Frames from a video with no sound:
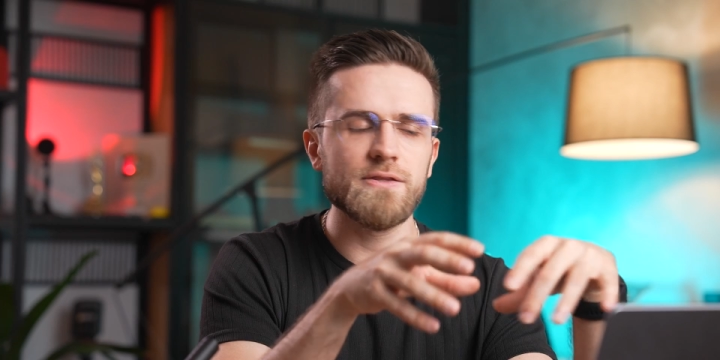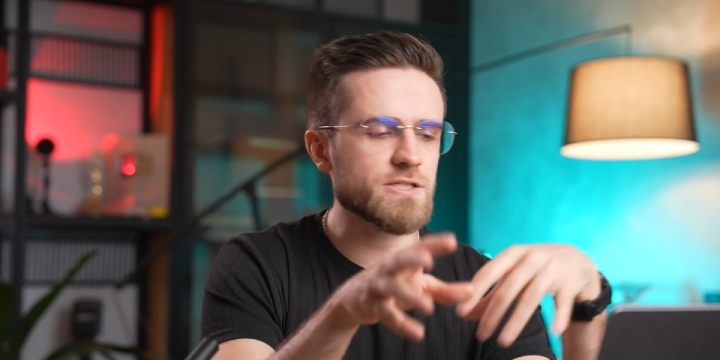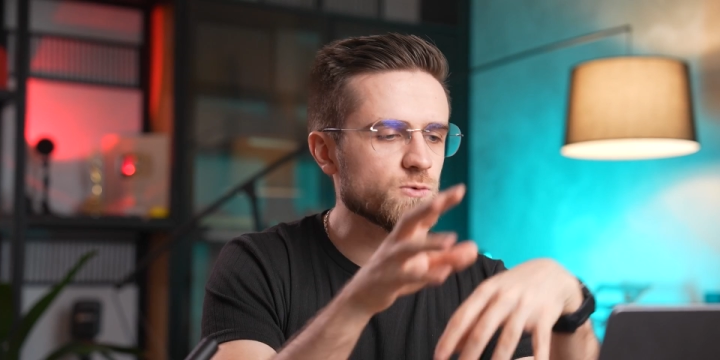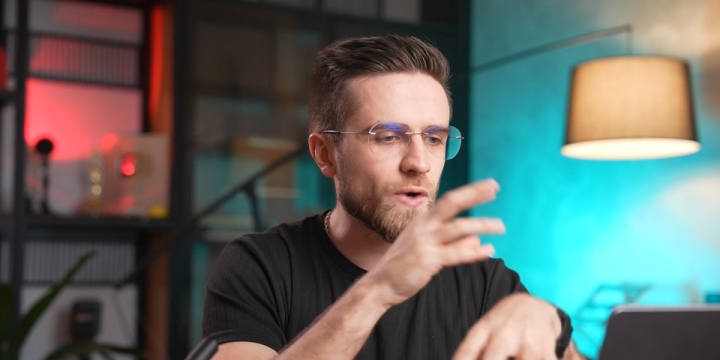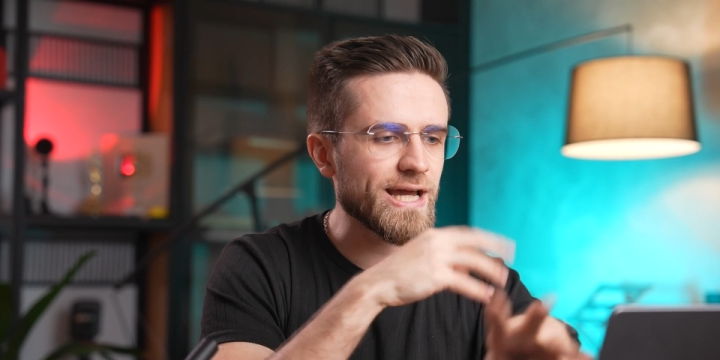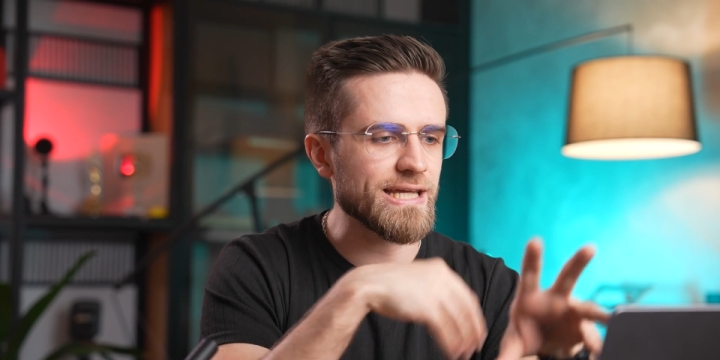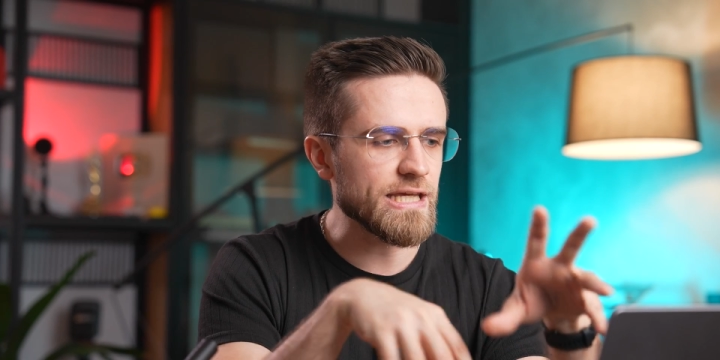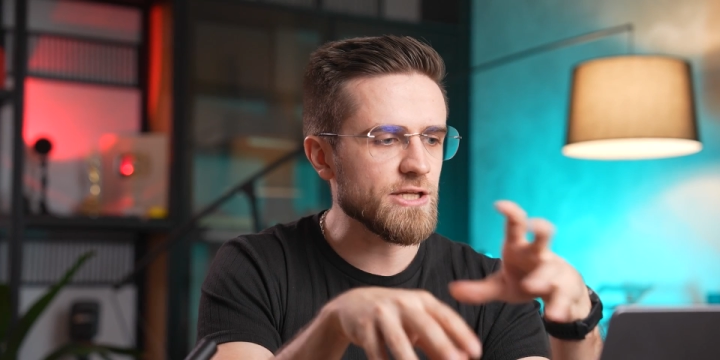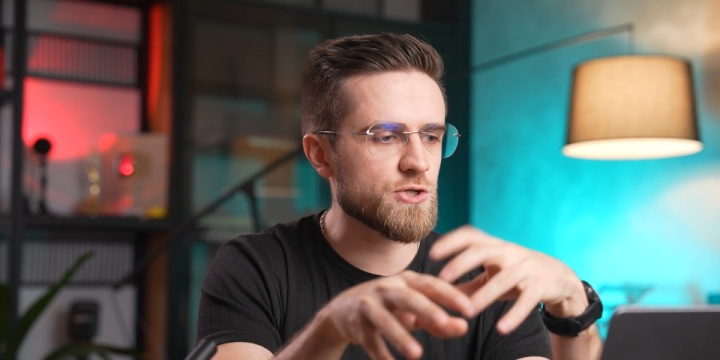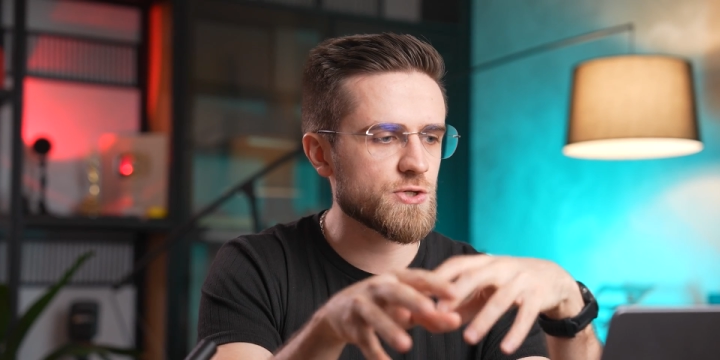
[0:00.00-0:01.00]
This way,
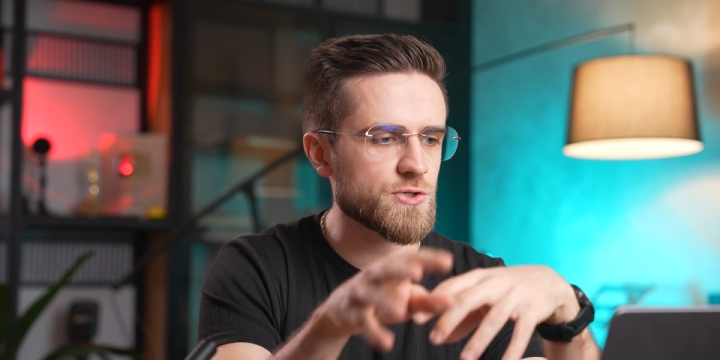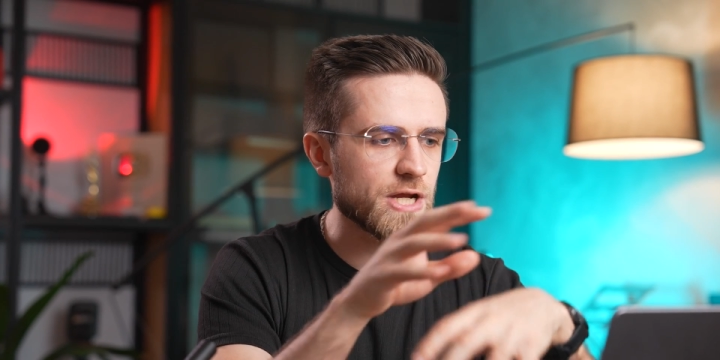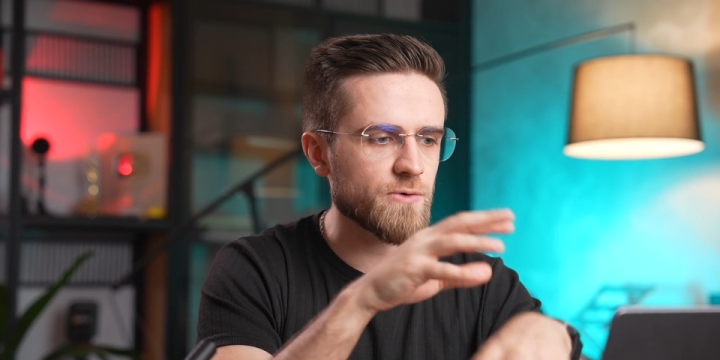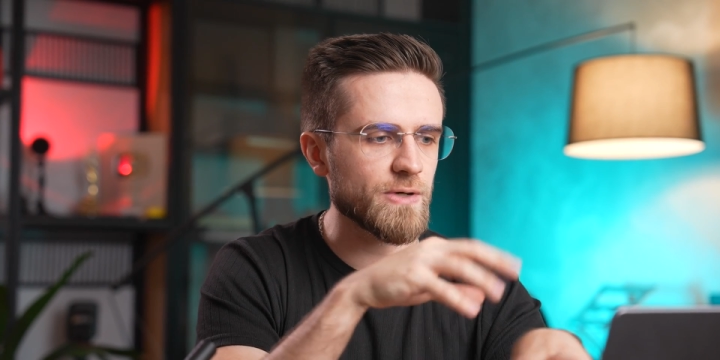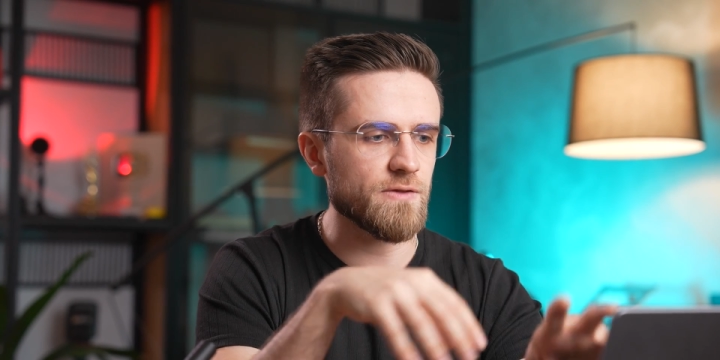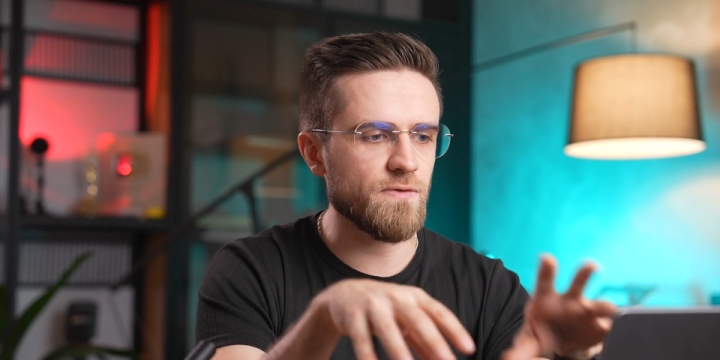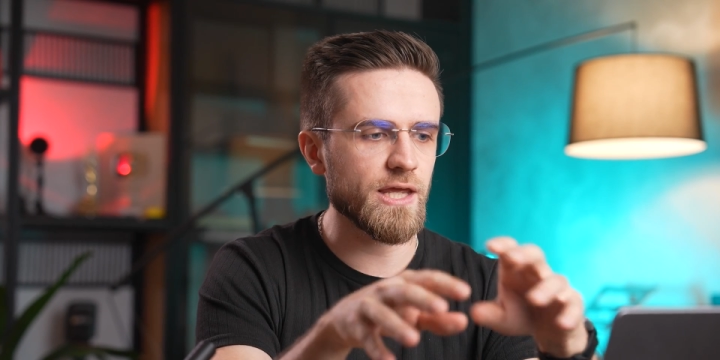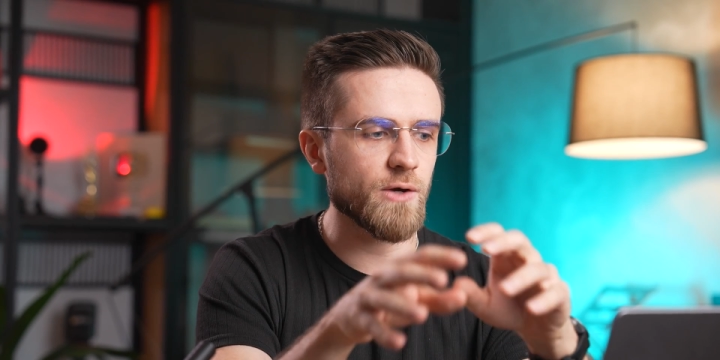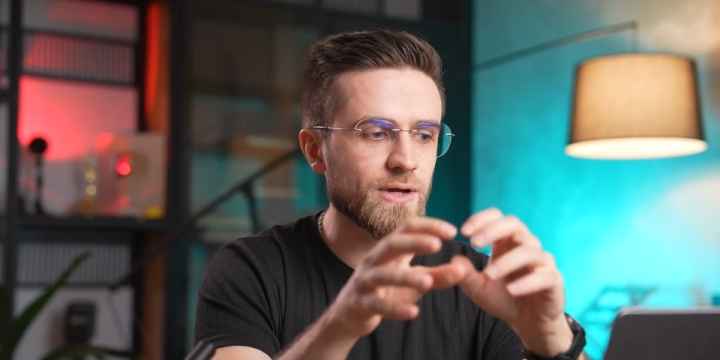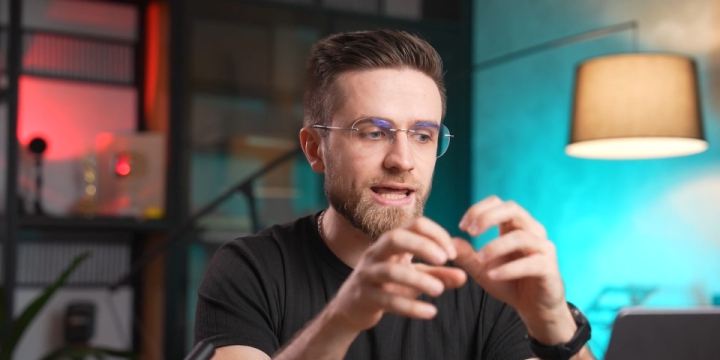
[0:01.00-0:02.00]
each generated
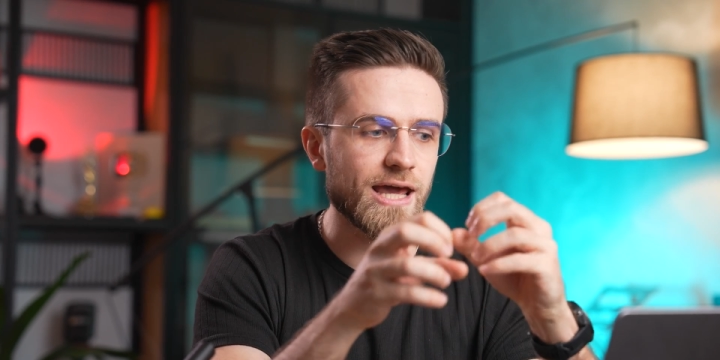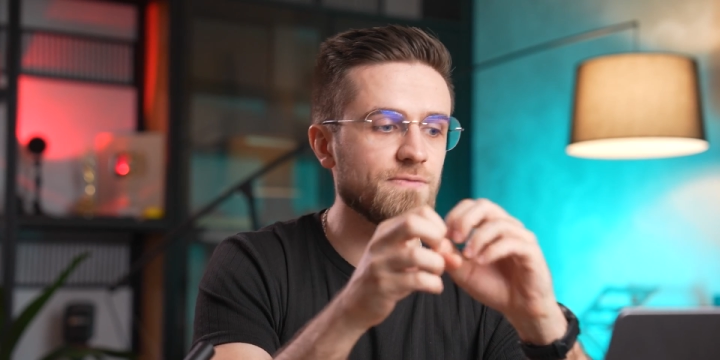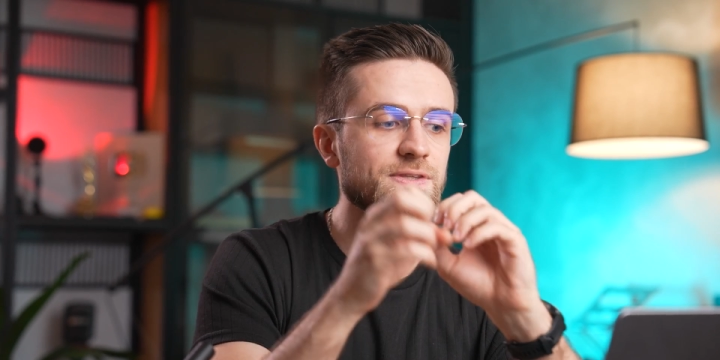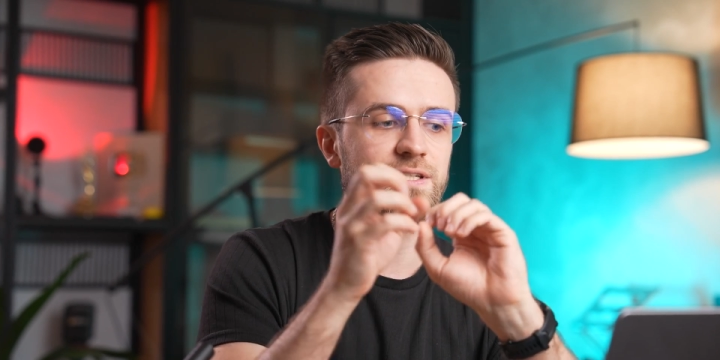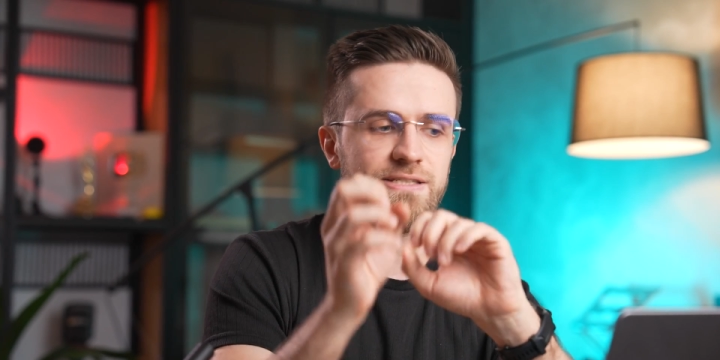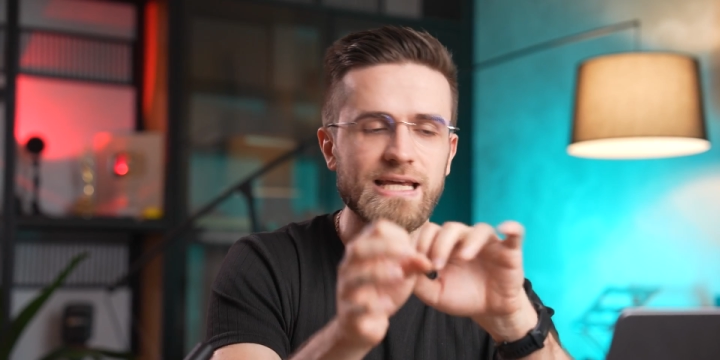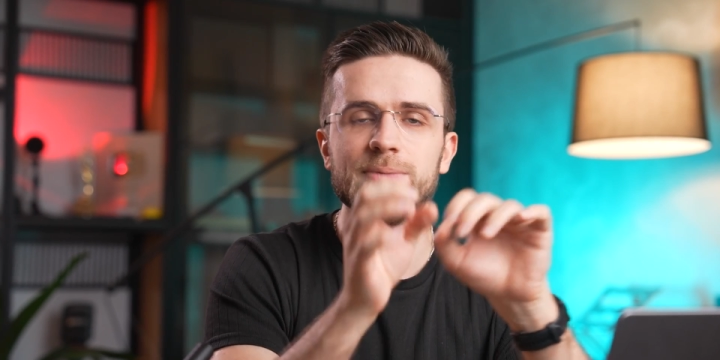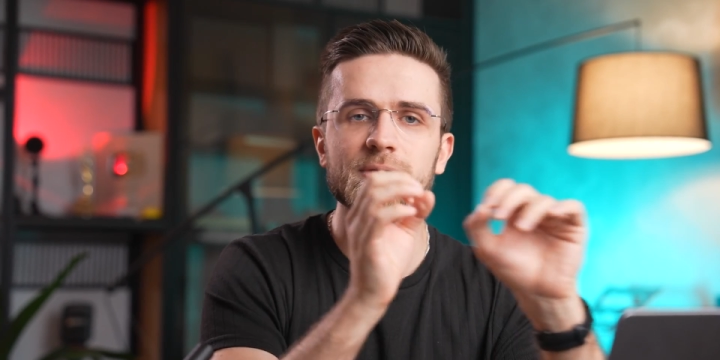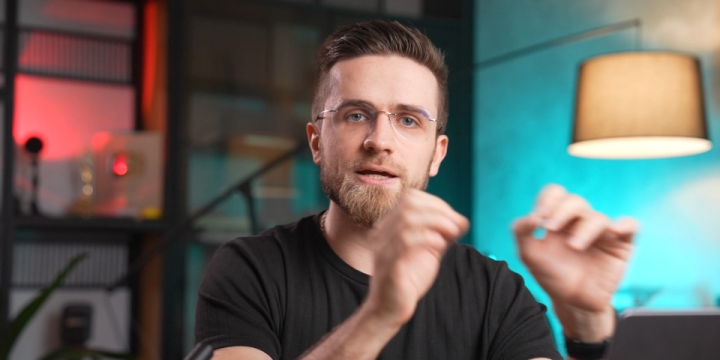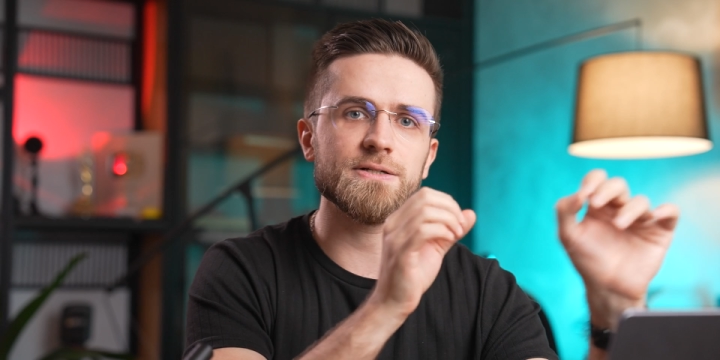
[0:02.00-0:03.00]
video can have the
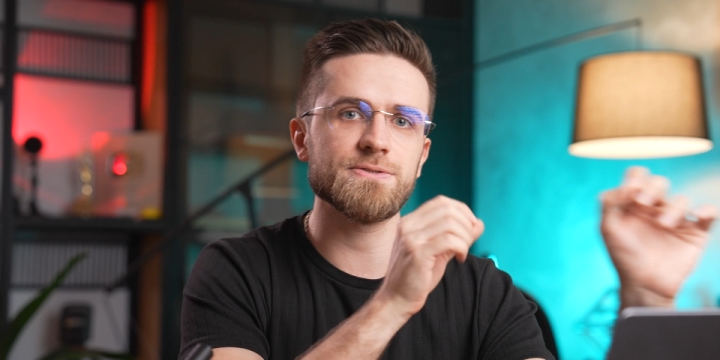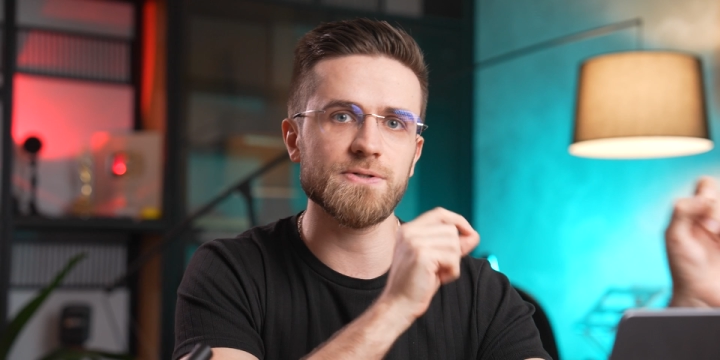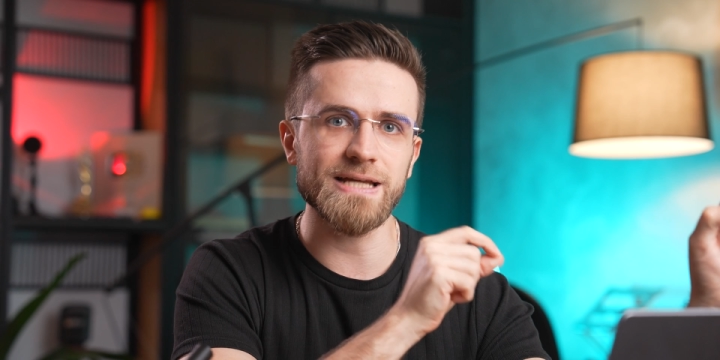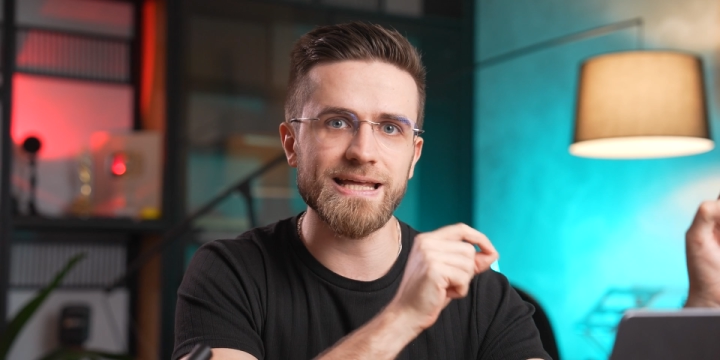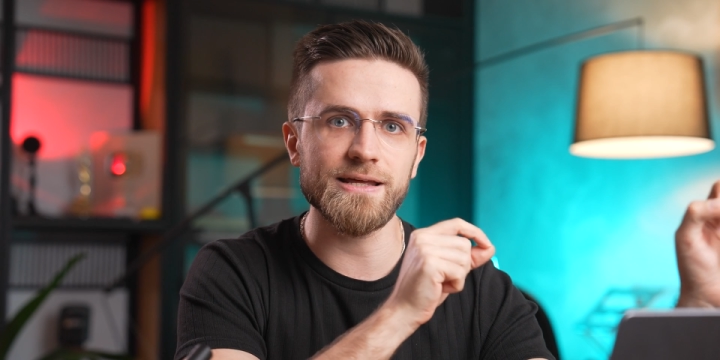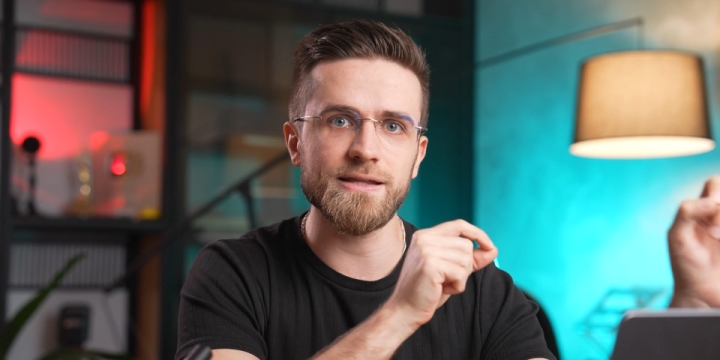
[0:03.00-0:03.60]
same character in